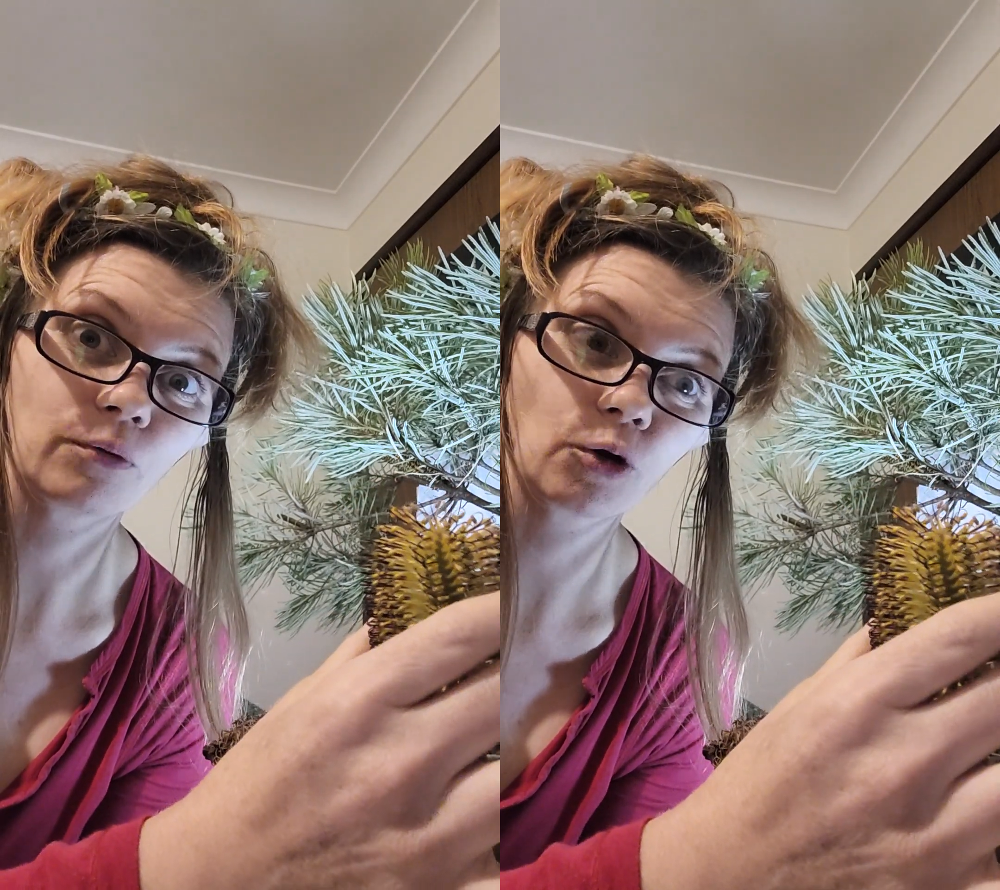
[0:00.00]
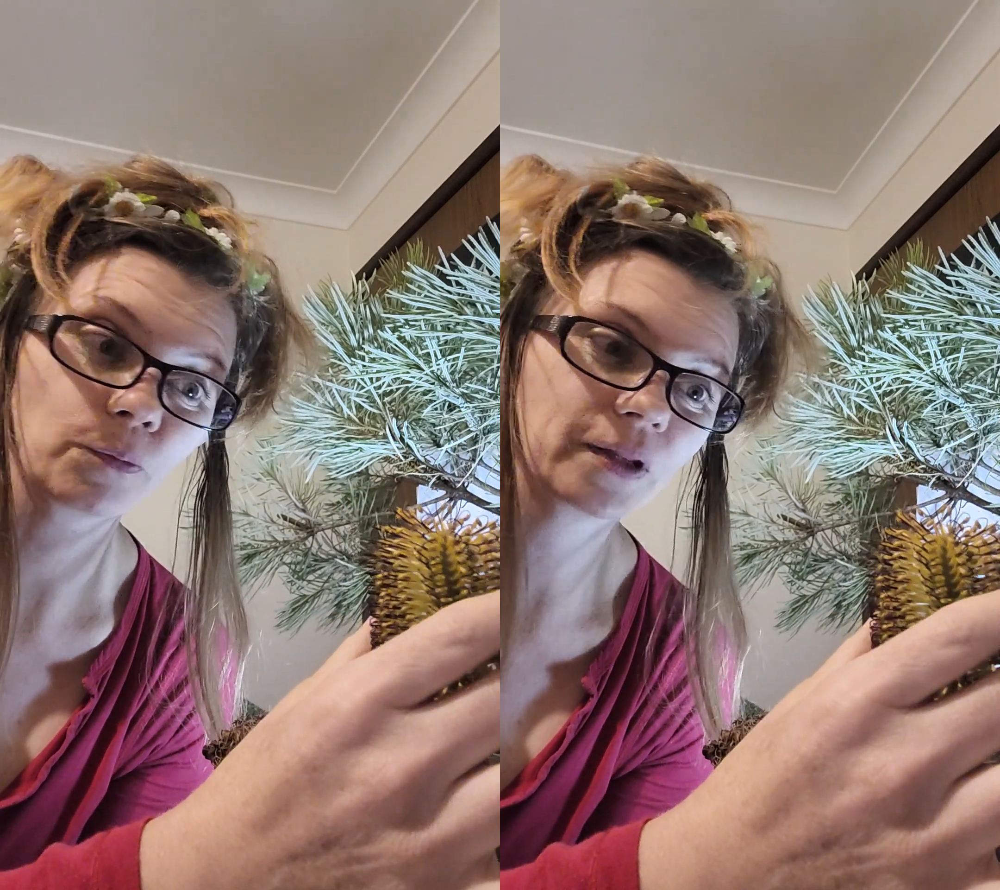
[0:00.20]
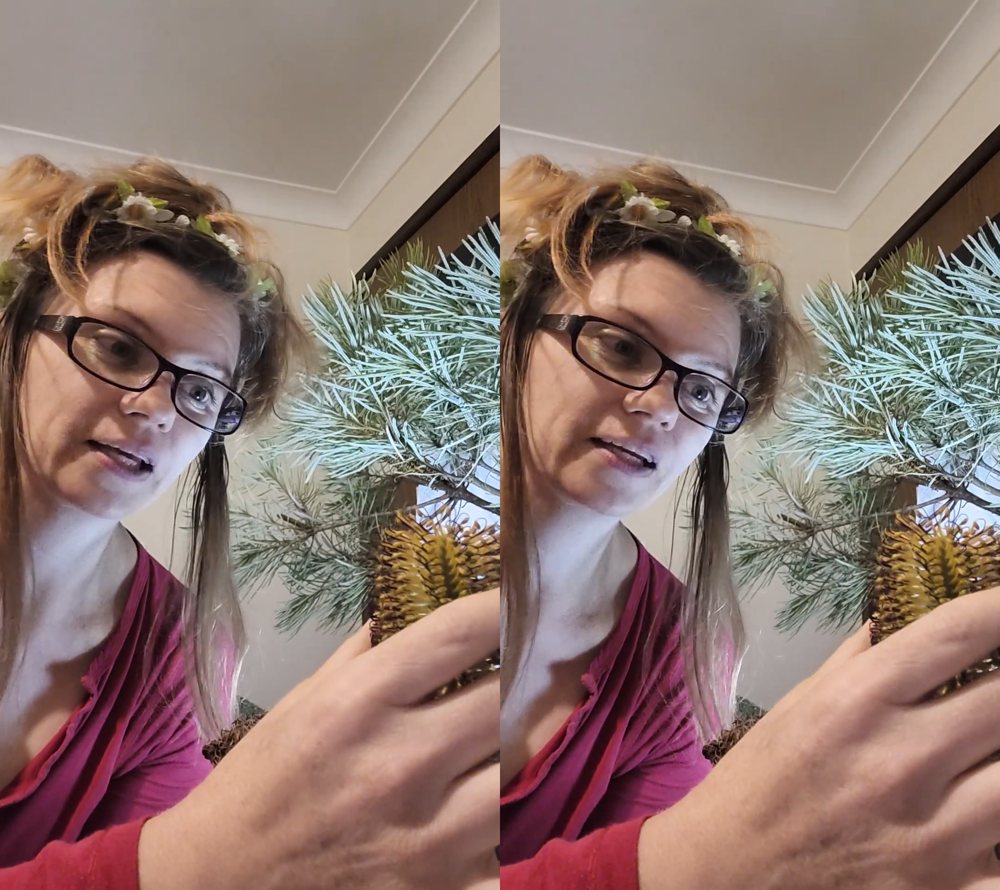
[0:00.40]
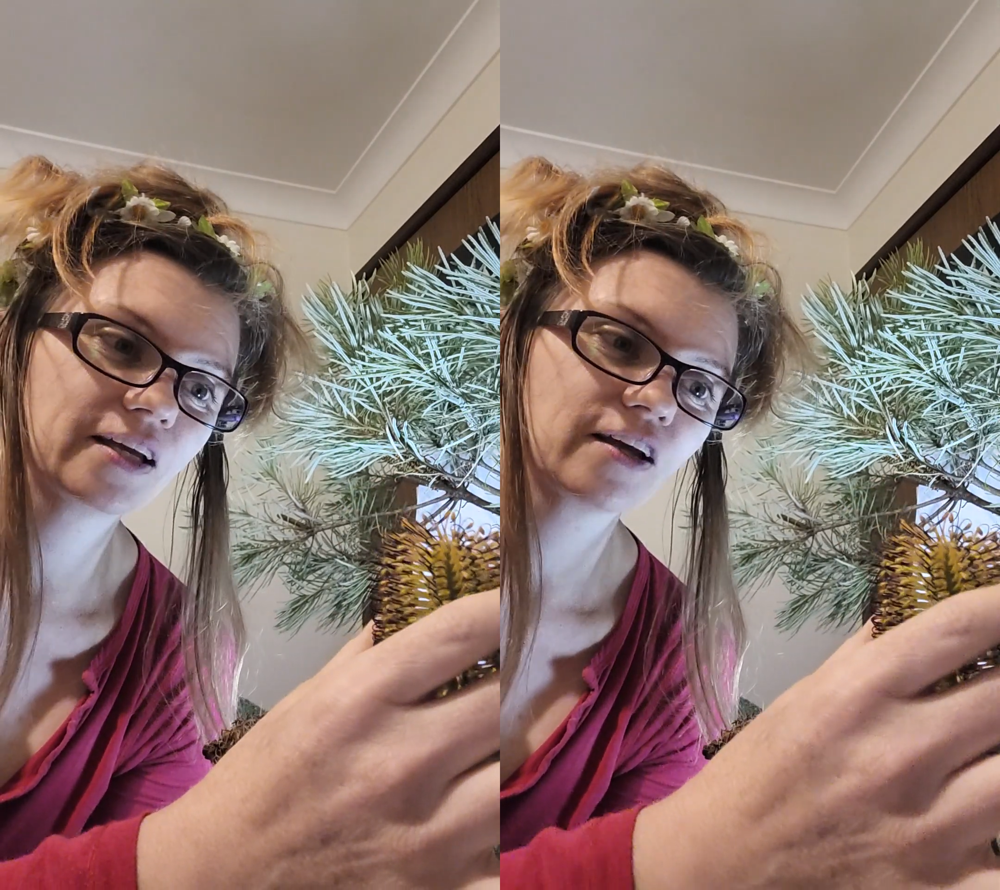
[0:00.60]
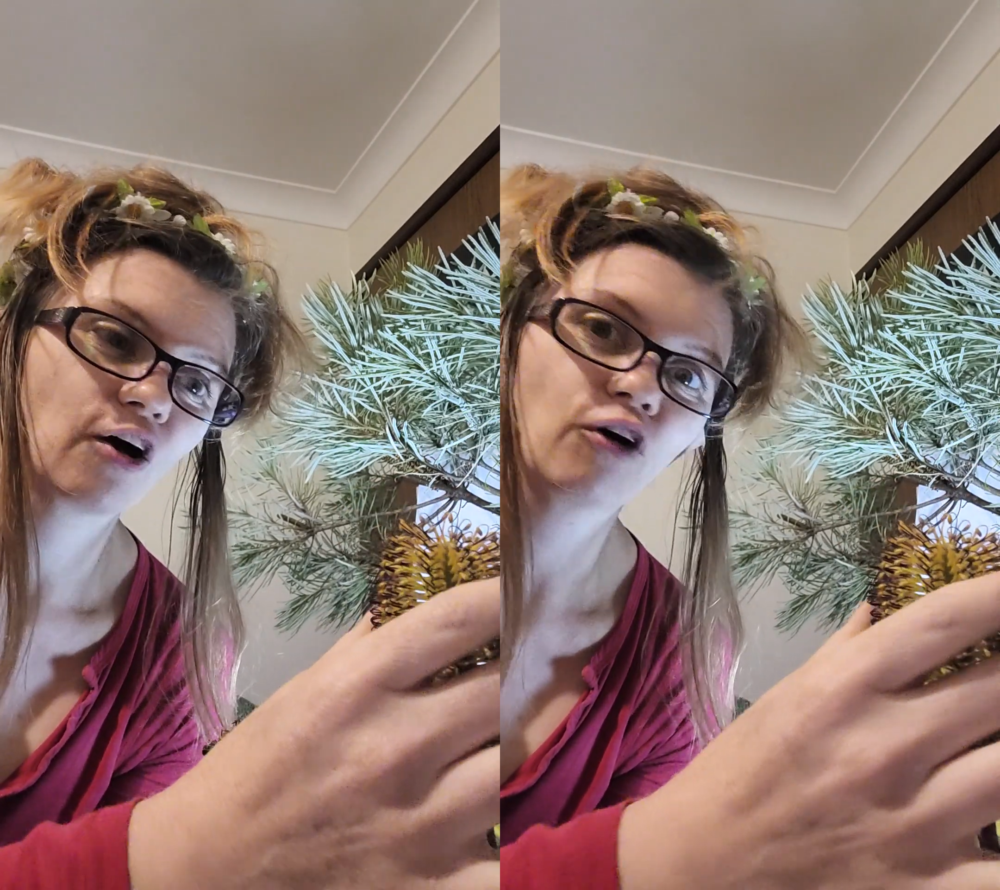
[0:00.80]
properly,
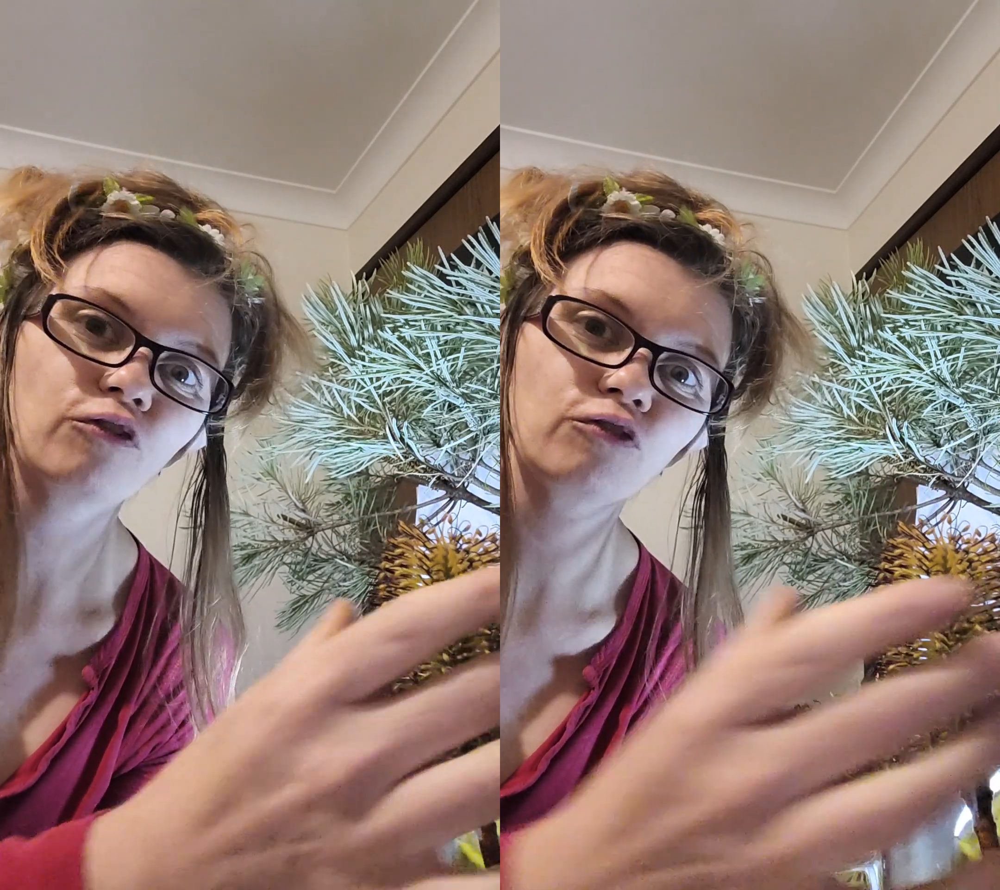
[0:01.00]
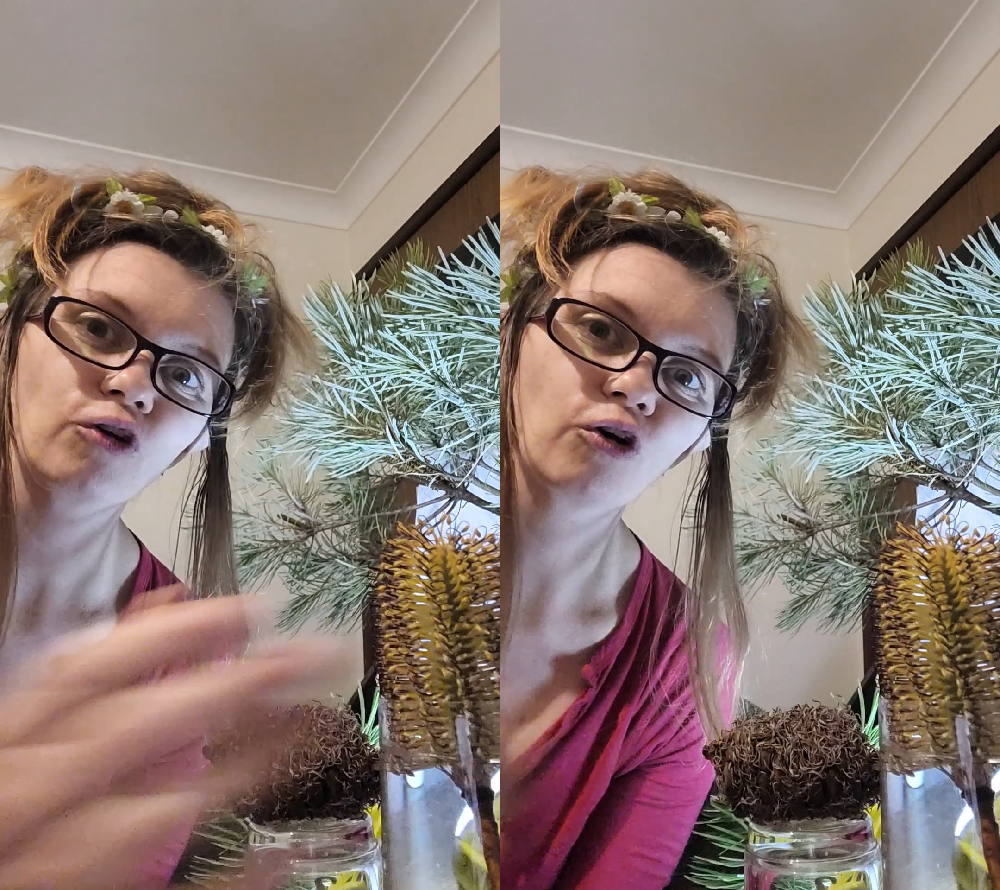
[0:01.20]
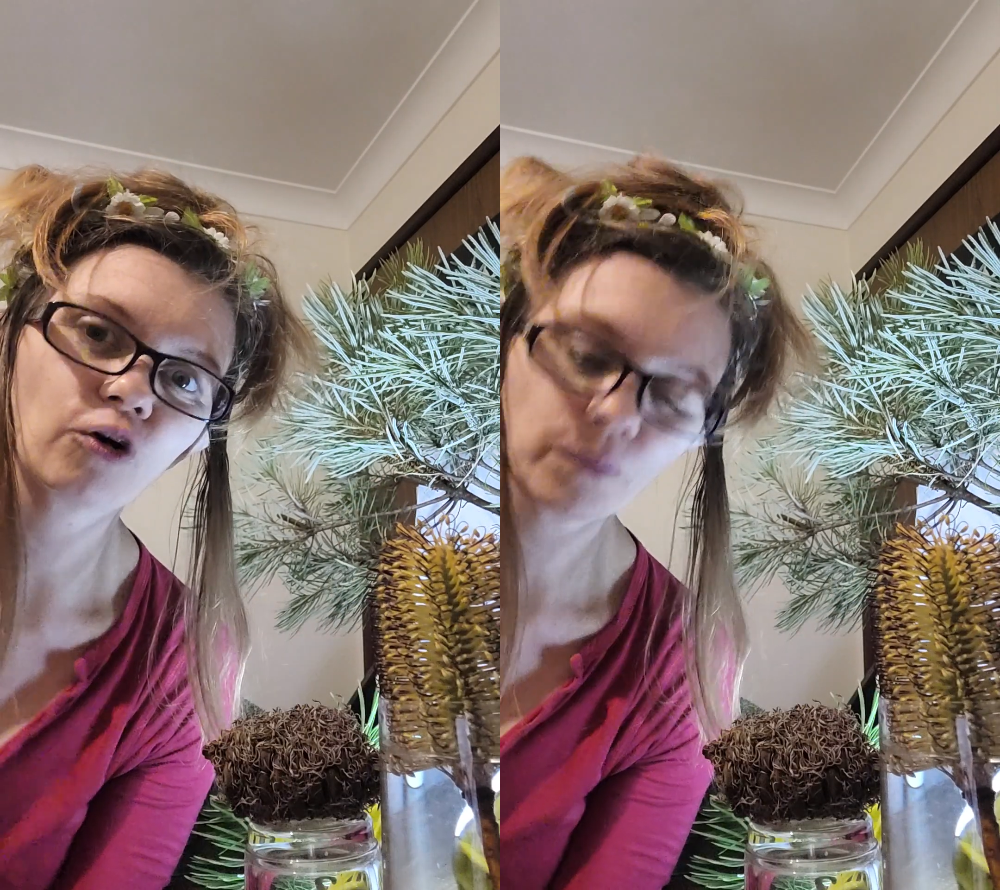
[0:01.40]
of your